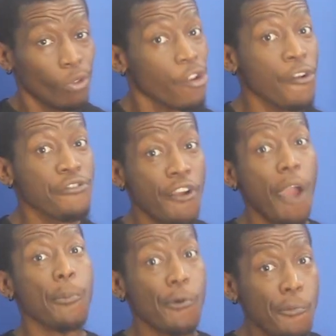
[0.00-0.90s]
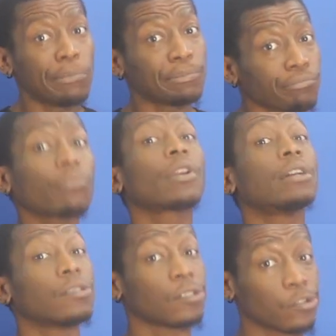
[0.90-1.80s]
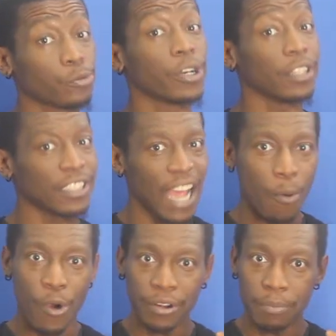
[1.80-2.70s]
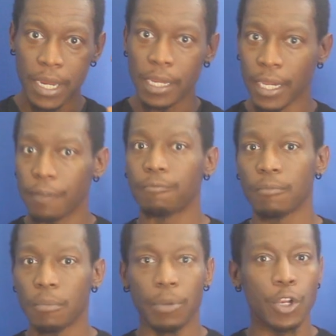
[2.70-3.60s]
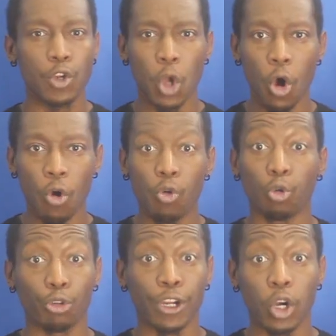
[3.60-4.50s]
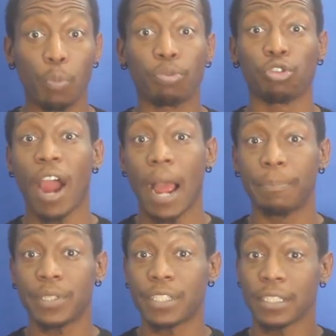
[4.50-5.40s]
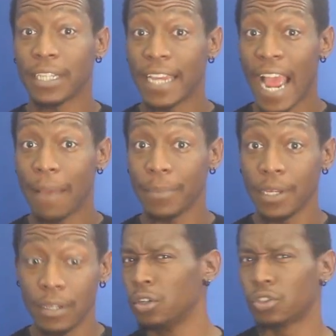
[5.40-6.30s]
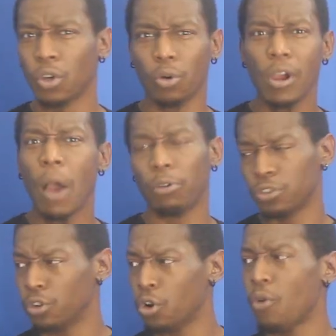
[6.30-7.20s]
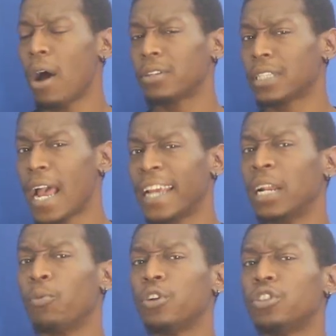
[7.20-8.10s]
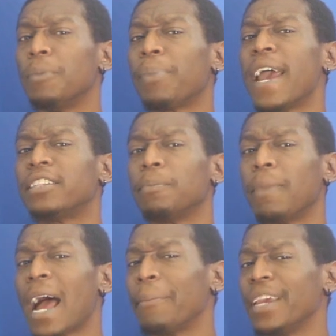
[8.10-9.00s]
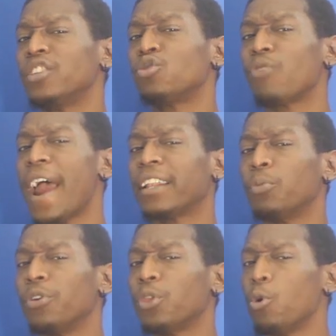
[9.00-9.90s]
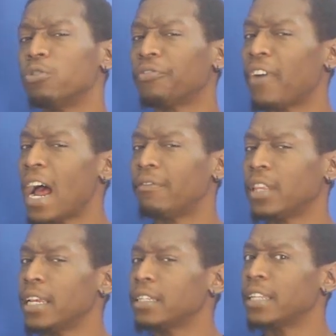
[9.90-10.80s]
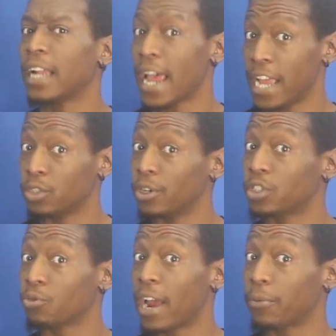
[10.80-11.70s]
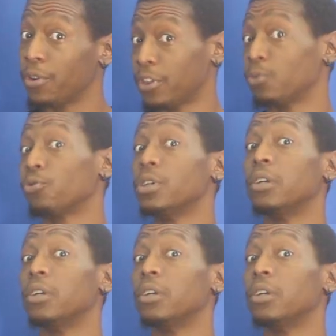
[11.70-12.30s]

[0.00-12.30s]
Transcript: this apple is as real as I want to make it, but no real props. Got me? So I want you to go outside and I want you to pantomime interacting with those 5 things that I had you interact with in real